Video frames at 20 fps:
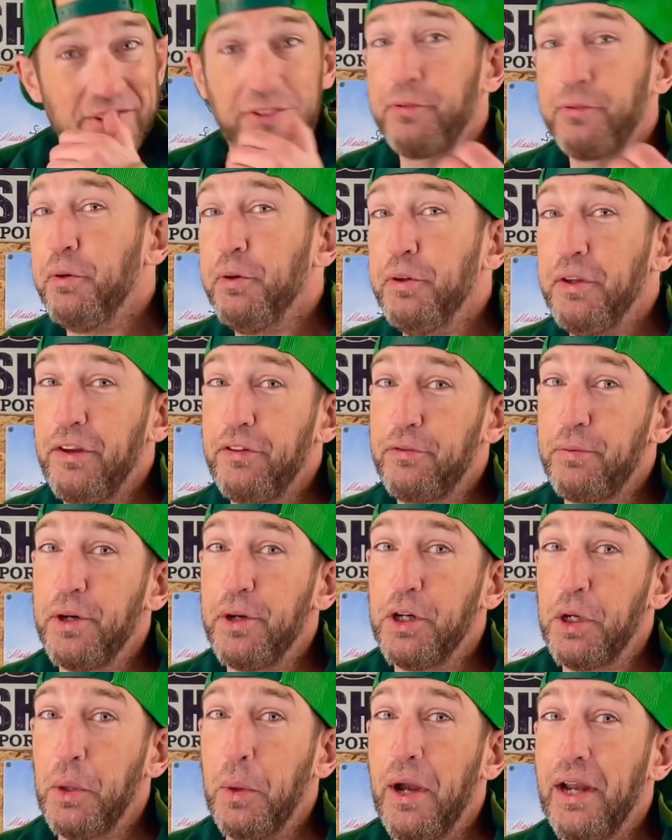through this
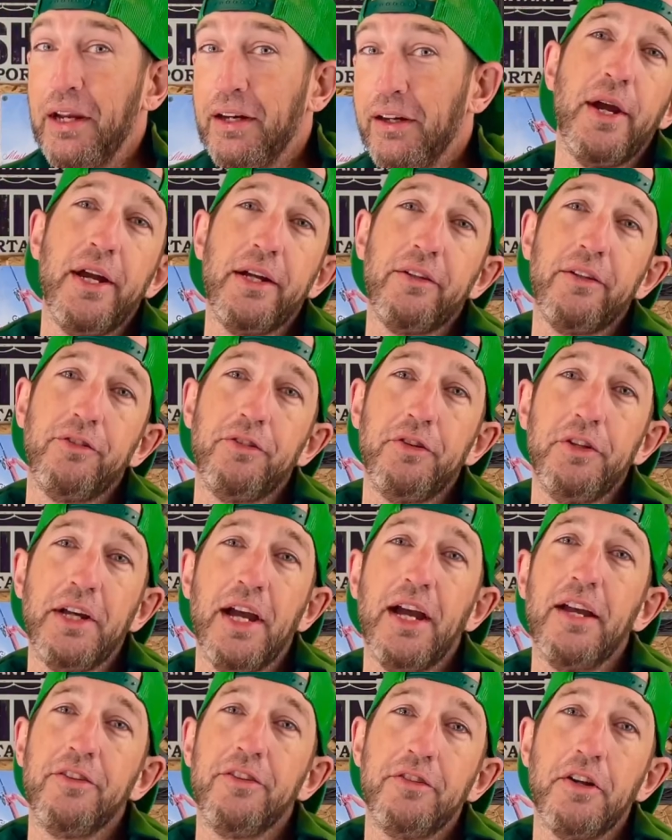real quick so you
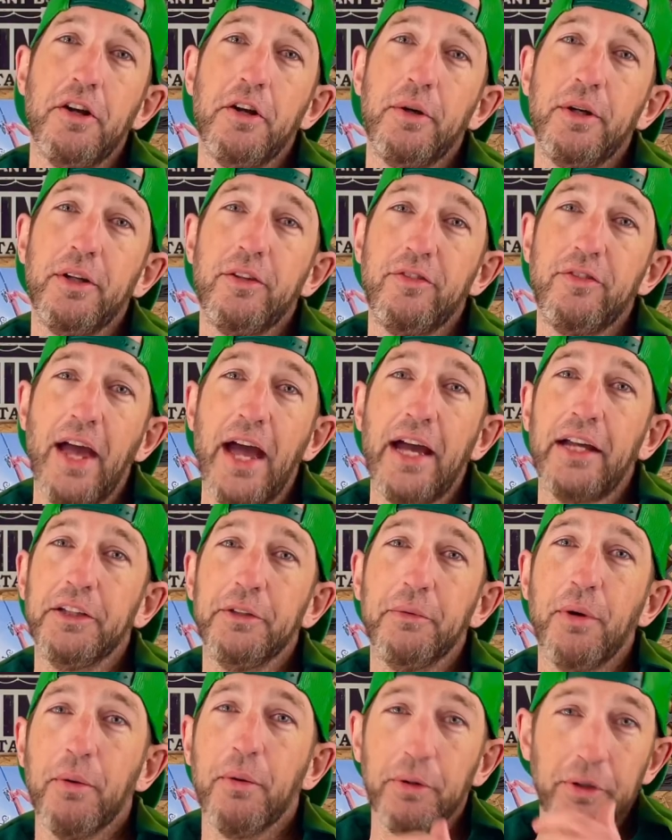guys know exactly
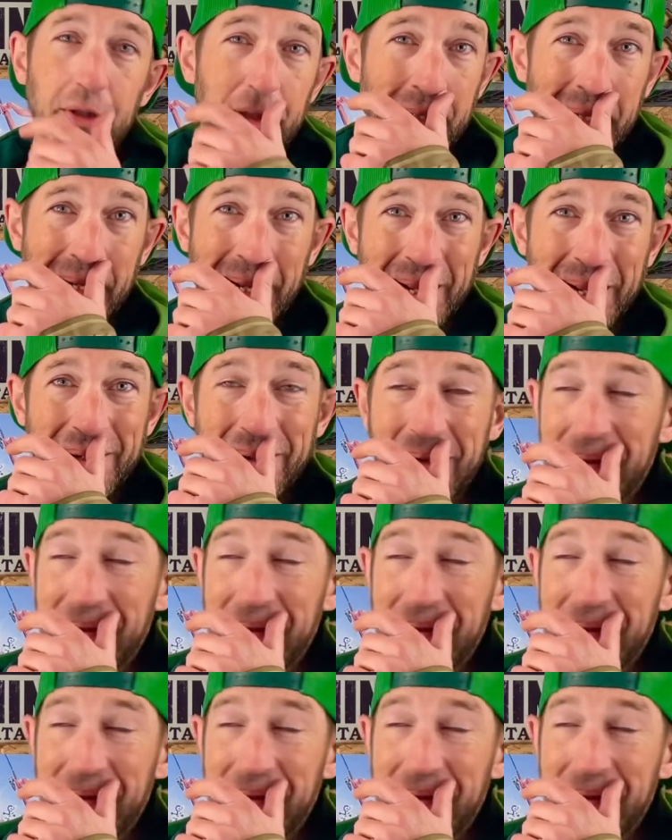what we're looking at.